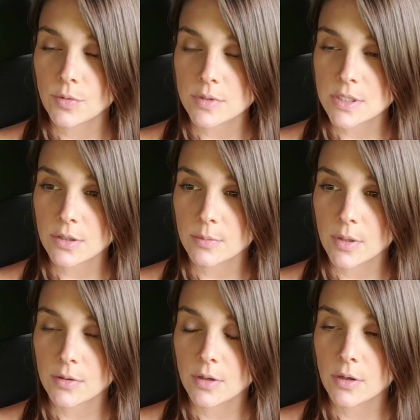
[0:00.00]
was I
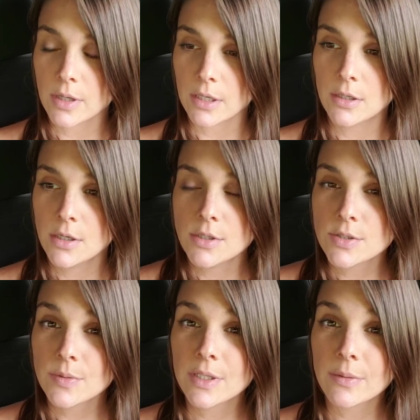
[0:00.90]
talking about? Okay,
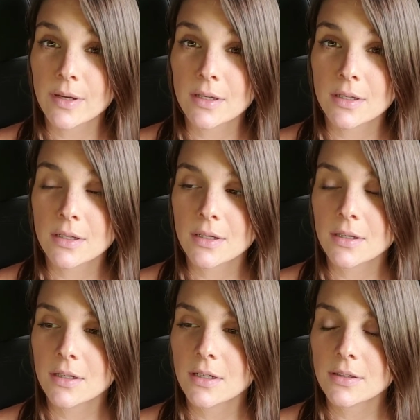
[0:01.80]
so anyway.
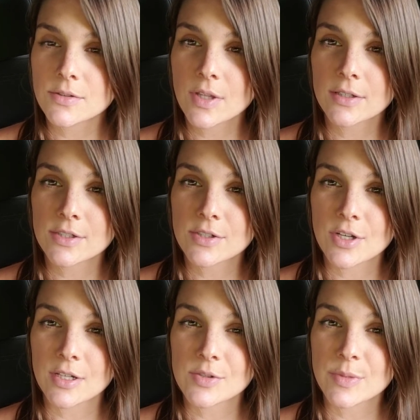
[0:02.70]
There's a lot of shit I should be